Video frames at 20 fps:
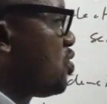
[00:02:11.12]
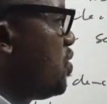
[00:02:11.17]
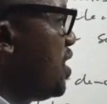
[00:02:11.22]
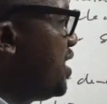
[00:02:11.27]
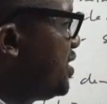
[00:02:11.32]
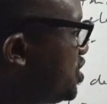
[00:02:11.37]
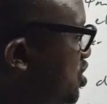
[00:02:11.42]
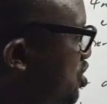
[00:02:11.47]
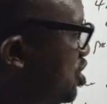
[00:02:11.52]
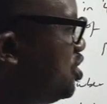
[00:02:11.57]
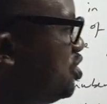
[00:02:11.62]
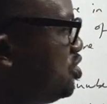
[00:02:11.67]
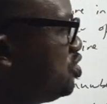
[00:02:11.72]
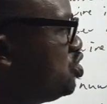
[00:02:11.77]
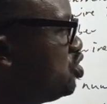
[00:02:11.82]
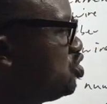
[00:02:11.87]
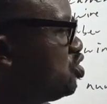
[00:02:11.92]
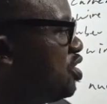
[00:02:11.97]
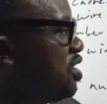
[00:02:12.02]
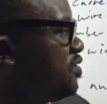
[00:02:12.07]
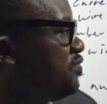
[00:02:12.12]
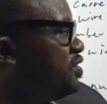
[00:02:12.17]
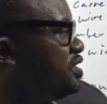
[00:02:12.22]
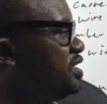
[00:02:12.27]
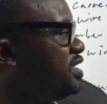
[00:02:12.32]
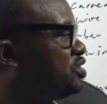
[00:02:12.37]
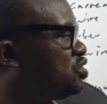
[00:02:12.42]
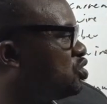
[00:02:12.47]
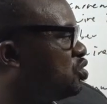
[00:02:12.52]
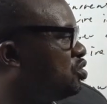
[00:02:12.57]
question, you don't even
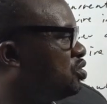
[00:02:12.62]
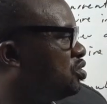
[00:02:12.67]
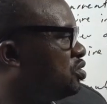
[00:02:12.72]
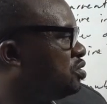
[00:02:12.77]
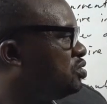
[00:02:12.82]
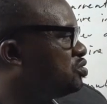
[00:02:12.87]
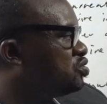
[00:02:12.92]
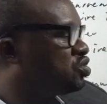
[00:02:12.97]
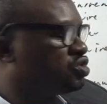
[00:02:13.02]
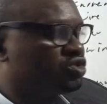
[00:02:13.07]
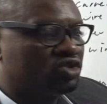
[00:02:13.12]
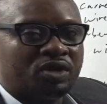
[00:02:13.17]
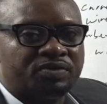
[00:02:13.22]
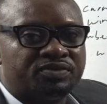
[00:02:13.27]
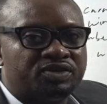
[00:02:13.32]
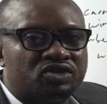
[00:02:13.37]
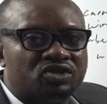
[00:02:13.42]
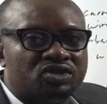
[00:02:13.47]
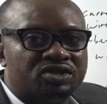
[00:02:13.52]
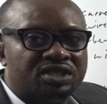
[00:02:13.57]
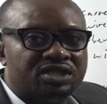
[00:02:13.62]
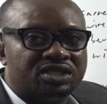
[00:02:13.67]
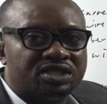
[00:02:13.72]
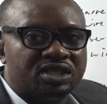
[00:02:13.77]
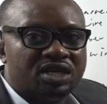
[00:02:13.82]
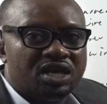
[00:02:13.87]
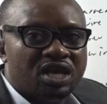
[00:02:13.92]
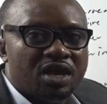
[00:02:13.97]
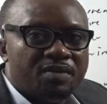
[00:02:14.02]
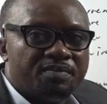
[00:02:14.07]
need to substitute this,
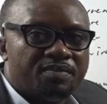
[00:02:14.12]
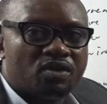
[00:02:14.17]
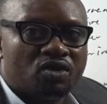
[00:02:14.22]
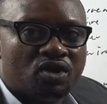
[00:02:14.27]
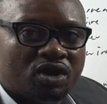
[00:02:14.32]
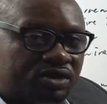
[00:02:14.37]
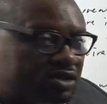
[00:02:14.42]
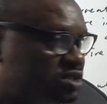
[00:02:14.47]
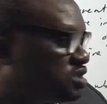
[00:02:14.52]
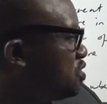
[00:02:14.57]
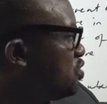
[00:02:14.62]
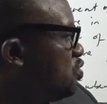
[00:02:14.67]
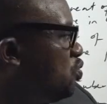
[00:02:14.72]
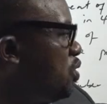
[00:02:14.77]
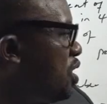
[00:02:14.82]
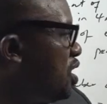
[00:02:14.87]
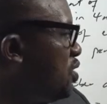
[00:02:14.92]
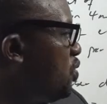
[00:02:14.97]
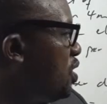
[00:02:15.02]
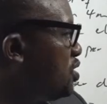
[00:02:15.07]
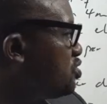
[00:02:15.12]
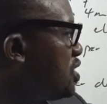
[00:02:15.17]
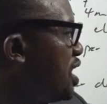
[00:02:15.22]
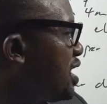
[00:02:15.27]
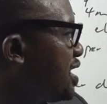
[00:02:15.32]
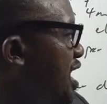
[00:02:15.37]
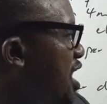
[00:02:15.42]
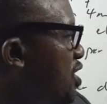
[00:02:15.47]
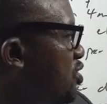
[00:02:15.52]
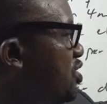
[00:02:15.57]
because what you
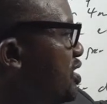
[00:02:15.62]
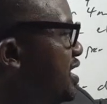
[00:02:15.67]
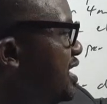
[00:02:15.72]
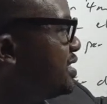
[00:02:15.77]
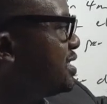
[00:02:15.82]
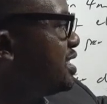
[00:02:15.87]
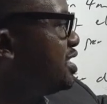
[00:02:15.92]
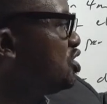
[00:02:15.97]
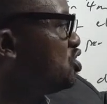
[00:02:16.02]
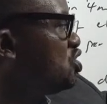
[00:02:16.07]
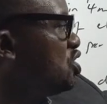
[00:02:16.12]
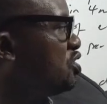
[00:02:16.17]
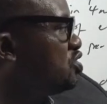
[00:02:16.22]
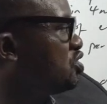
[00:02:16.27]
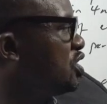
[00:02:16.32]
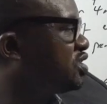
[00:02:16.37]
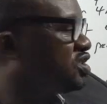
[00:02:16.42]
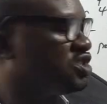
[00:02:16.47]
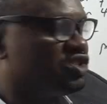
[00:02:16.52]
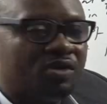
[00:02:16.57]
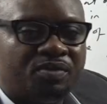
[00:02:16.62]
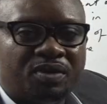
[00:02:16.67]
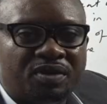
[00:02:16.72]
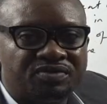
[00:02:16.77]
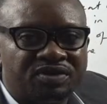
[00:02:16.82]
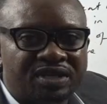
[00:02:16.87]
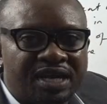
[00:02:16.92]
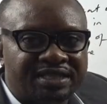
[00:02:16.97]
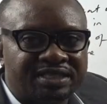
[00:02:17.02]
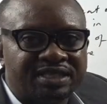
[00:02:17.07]
are calculating is not just the number
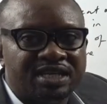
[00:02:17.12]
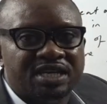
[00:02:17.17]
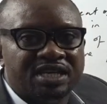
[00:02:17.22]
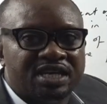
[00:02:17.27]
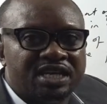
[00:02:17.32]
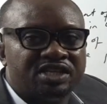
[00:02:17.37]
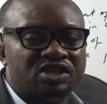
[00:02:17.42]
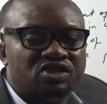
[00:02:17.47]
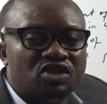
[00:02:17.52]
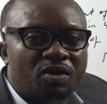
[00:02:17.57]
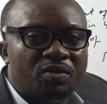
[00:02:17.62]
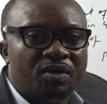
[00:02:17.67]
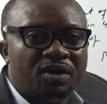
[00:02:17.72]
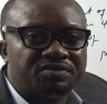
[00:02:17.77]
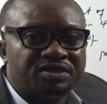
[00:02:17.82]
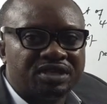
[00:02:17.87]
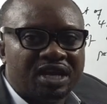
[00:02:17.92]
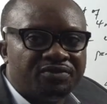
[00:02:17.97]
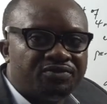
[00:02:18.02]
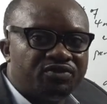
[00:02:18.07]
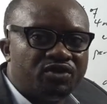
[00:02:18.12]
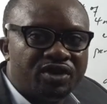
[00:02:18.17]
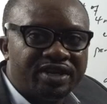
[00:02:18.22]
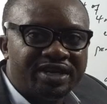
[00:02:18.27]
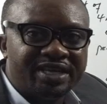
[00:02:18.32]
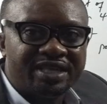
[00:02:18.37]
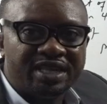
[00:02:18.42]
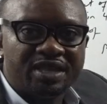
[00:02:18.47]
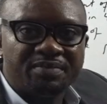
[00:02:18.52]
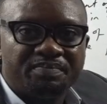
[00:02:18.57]
of charge, it's the number of charge
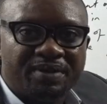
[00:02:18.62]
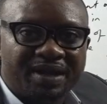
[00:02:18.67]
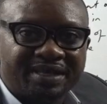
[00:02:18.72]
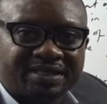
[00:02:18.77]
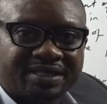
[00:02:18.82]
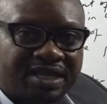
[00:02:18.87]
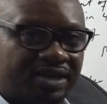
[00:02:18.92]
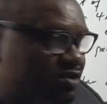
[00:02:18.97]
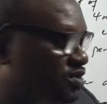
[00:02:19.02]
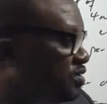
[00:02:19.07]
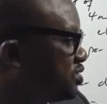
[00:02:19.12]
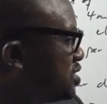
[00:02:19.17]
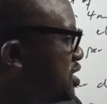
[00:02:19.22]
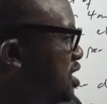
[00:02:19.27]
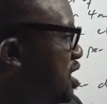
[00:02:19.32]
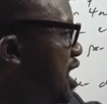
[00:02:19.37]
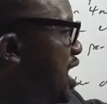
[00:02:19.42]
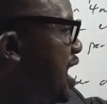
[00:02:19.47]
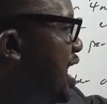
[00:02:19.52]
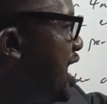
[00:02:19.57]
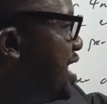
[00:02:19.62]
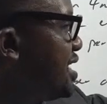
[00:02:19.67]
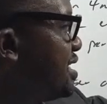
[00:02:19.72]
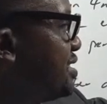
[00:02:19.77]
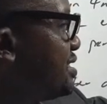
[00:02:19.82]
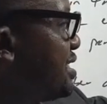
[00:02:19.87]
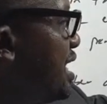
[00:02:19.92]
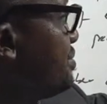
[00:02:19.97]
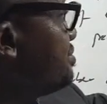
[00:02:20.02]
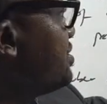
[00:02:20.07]
flowing per second. And
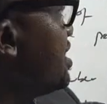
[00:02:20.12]
the time